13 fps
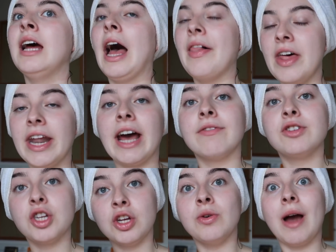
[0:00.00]
And then I have
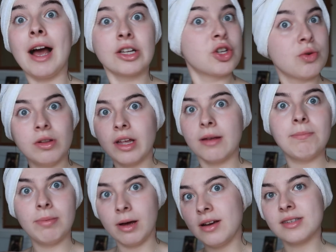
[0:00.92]
two actual
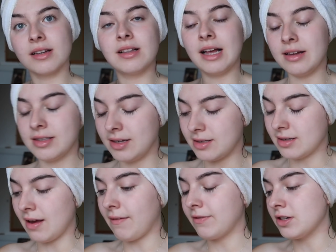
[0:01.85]
in-person classes
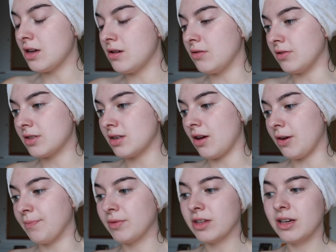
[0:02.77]
this afternoon,
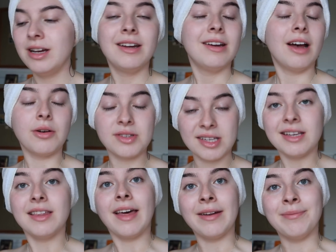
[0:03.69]
so I'll see
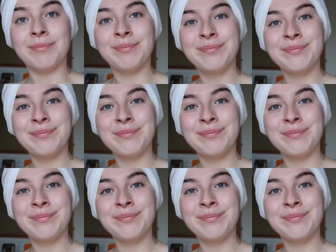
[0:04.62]
you then.